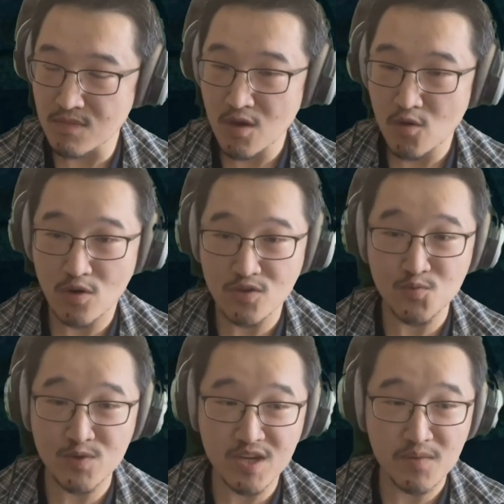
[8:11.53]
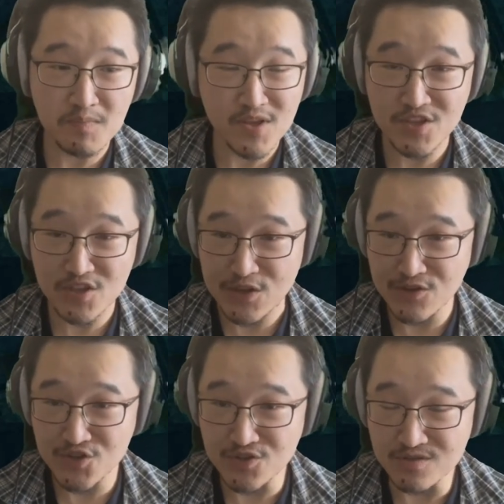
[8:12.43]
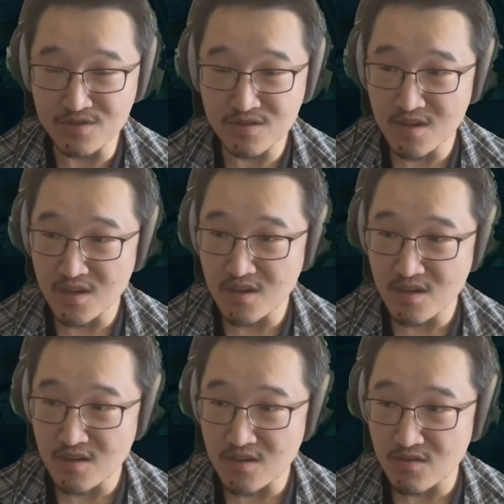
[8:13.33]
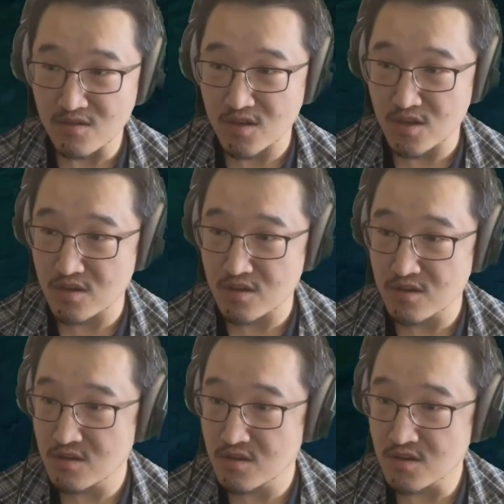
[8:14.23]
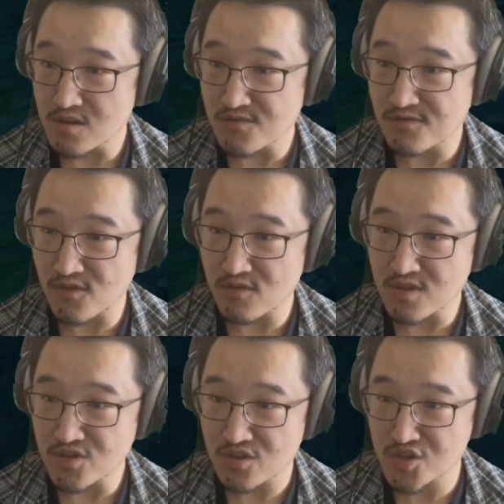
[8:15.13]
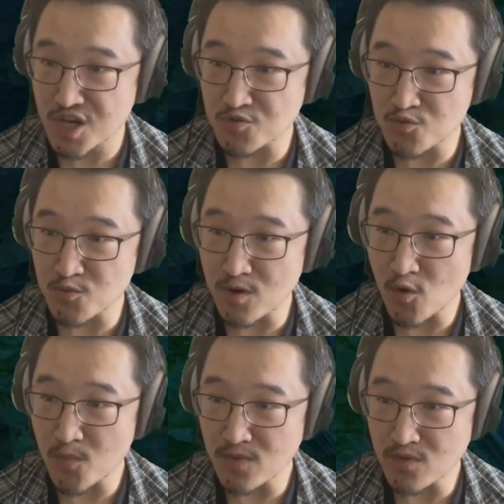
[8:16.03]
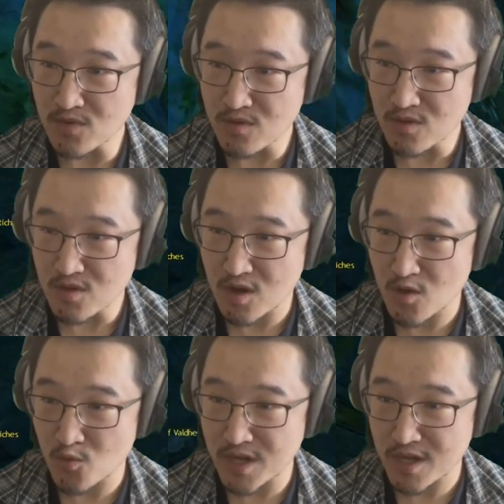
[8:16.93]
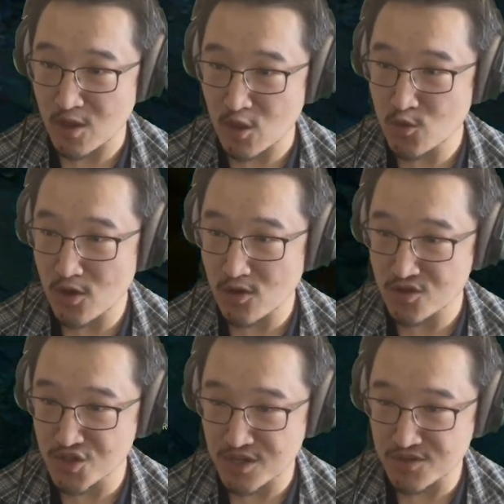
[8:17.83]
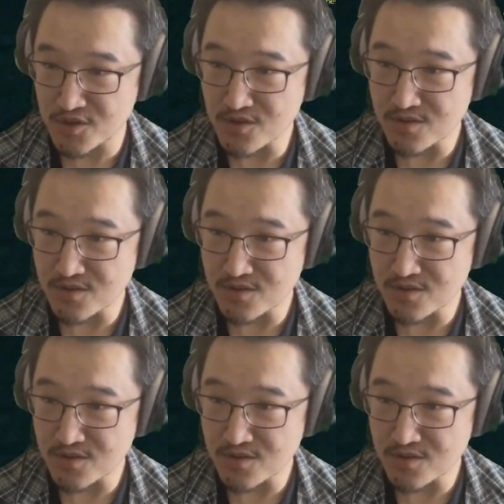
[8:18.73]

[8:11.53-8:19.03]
Once we complete the dungeon, the chest room will open and we can loot all the chests here.